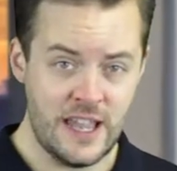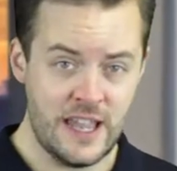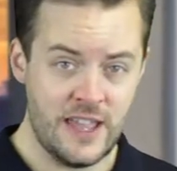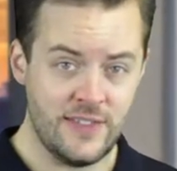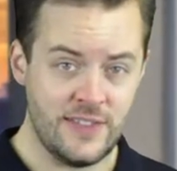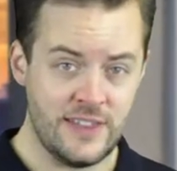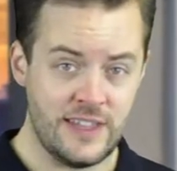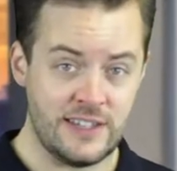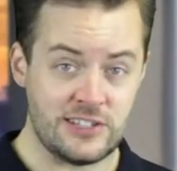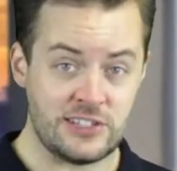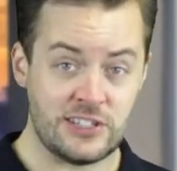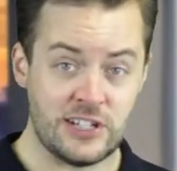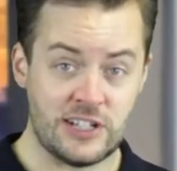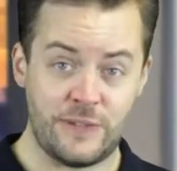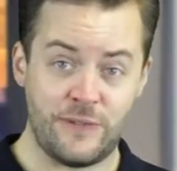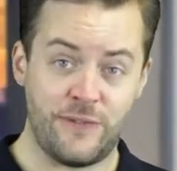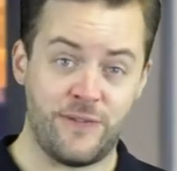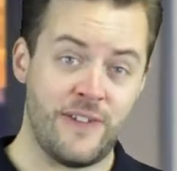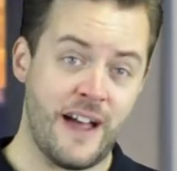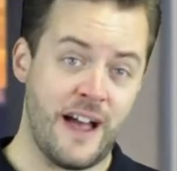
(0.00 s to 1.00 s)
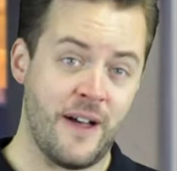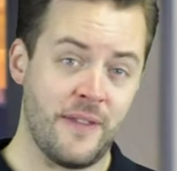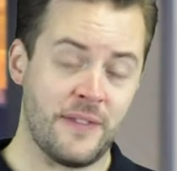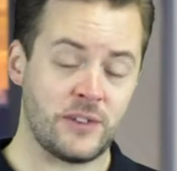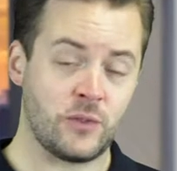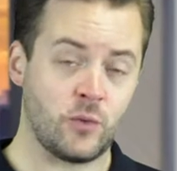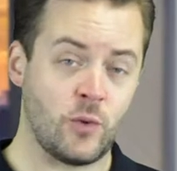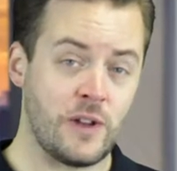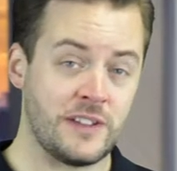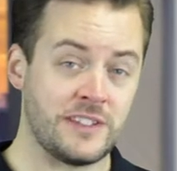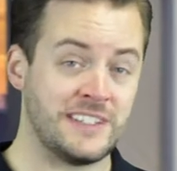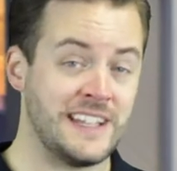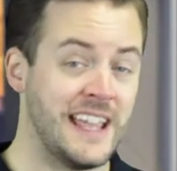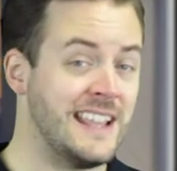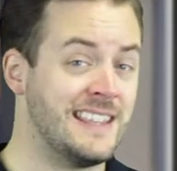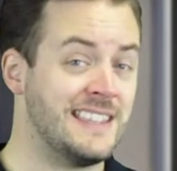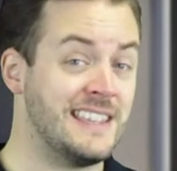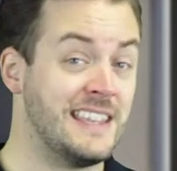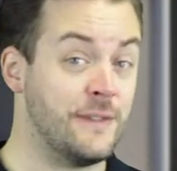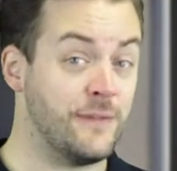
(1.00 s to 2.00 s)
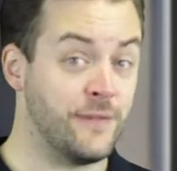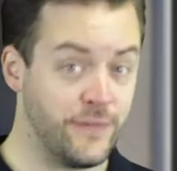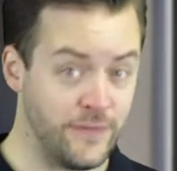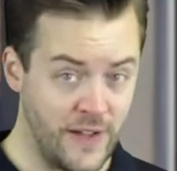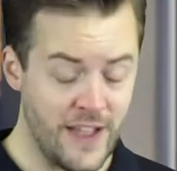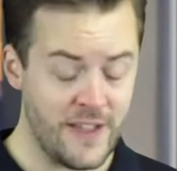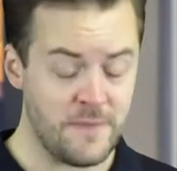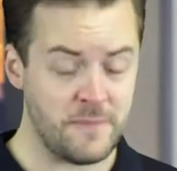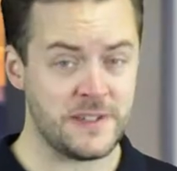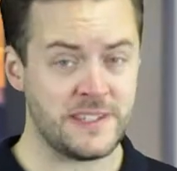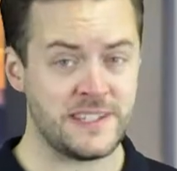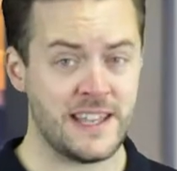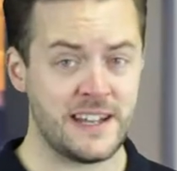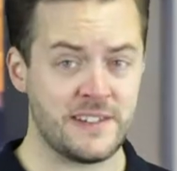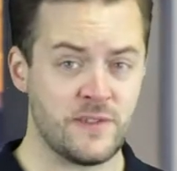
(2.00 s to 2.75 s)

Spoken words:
The study found that whilst 85%